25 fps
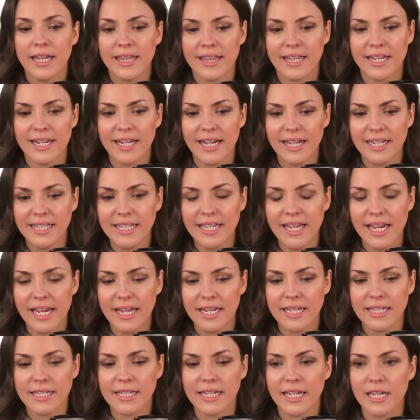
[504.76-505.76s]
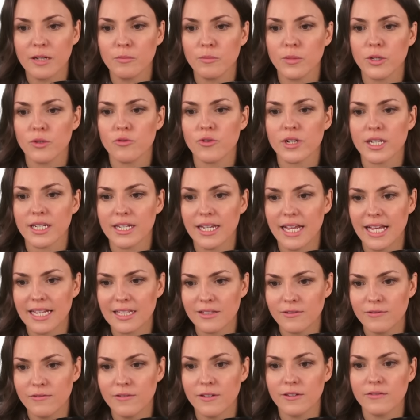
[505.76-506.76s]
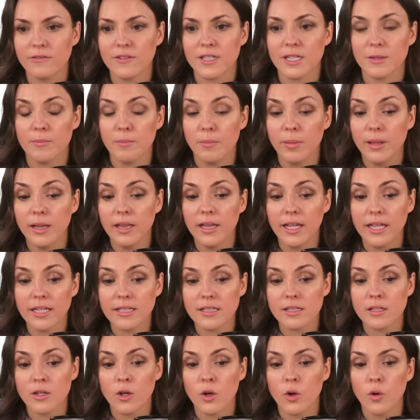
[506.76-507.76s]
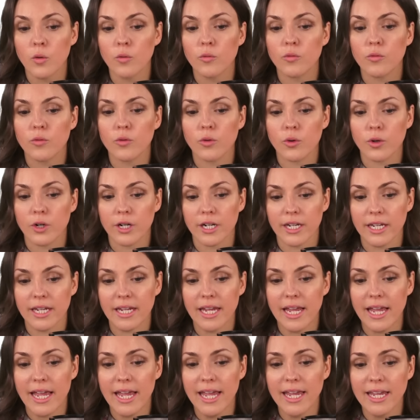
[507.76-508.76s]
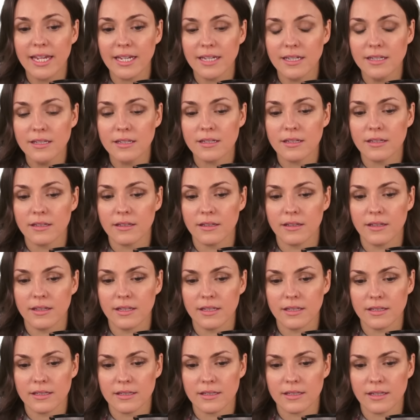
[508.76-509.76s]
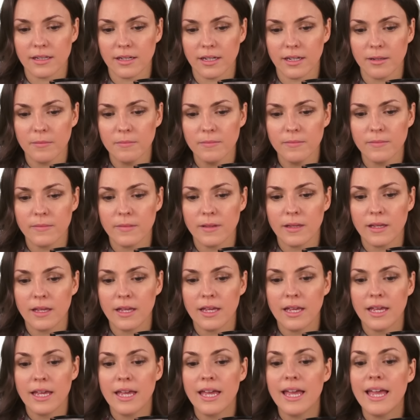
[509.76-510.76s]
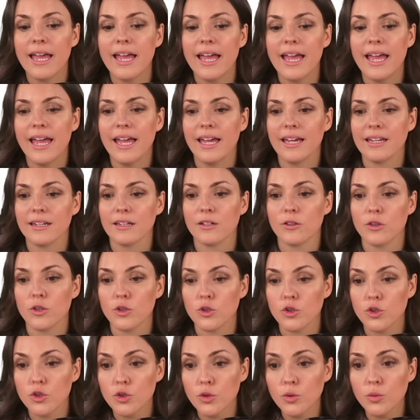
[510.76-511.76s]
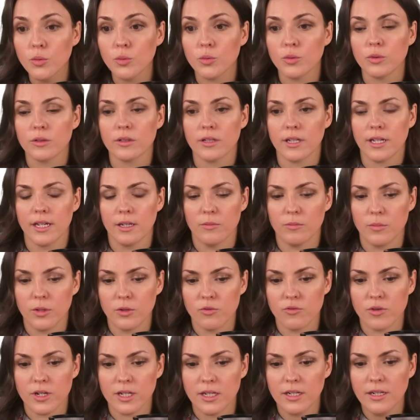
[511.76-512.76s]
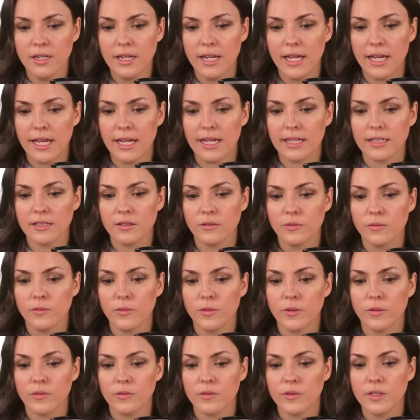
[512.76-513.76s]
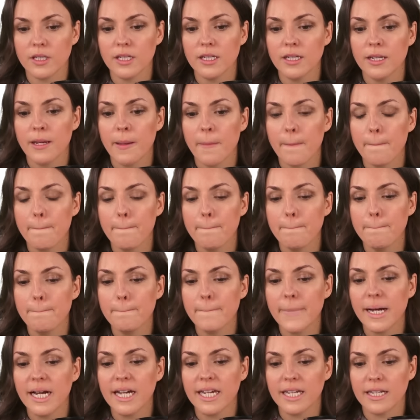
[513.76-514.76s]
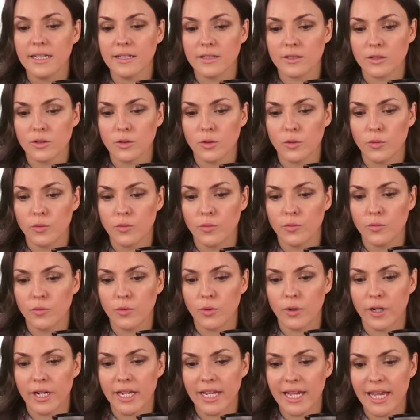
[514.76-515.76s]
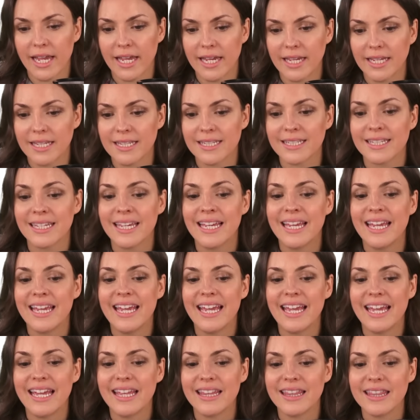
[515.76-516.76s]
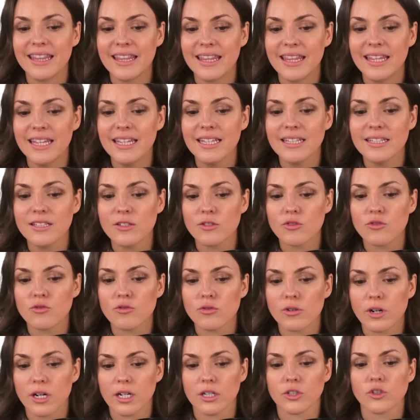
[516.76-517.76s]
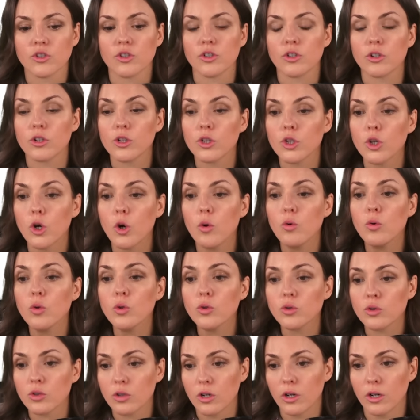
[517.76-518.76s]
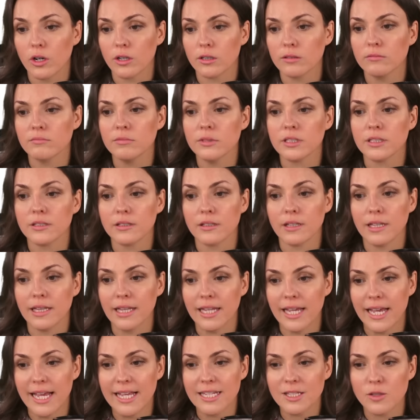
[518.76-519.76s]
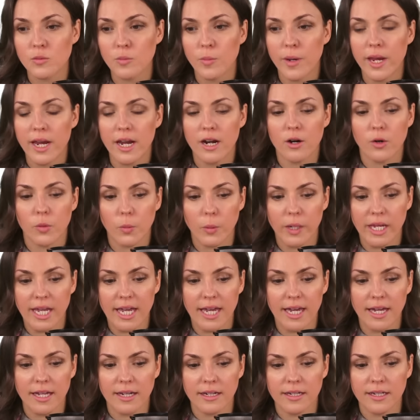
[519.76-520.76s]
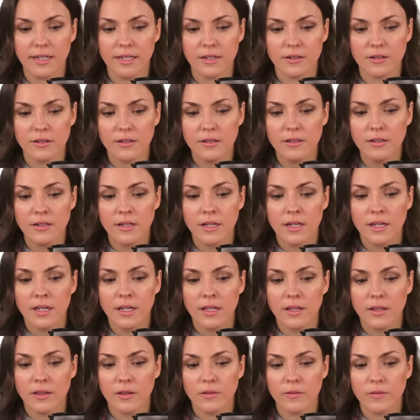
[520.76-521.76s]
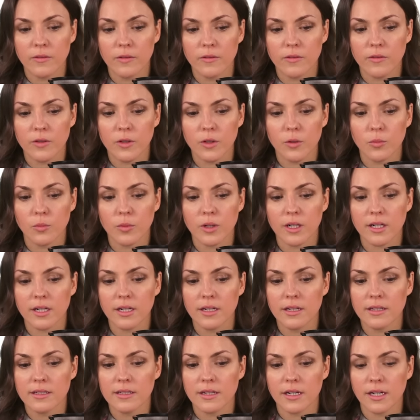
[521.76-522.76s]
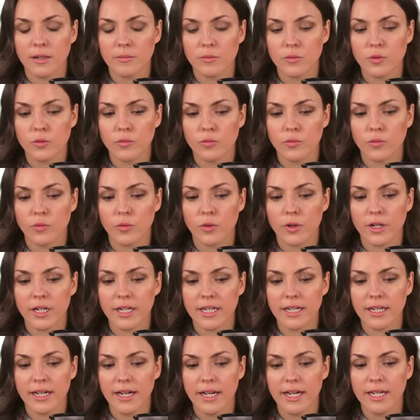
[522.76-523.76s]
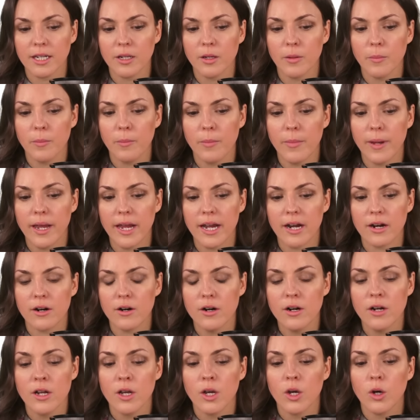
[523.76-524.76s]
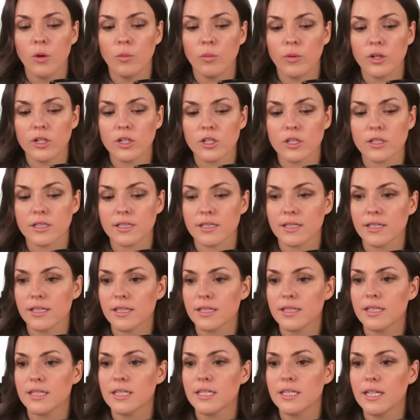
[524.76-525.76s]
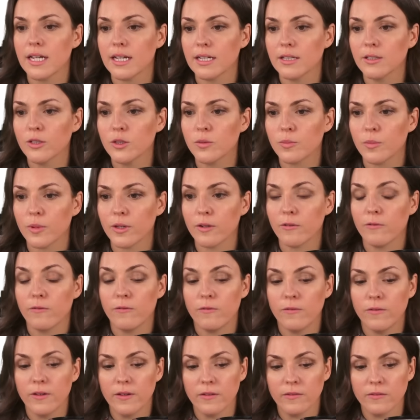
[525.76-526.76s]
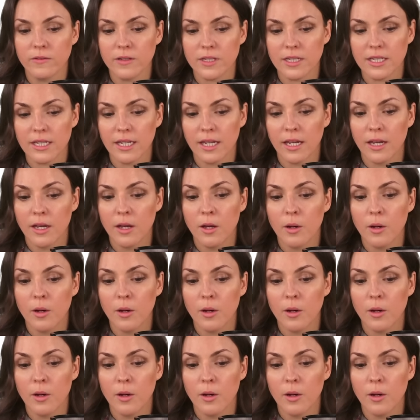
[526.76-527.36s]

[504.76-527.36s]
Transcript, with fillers: The 98 can be written as 50 plus 48 this time. And the 2 can be written as 50 minus 48. And this structure goes on to the last pair we had here, the 51 times 49 pair, which is nothing else but 50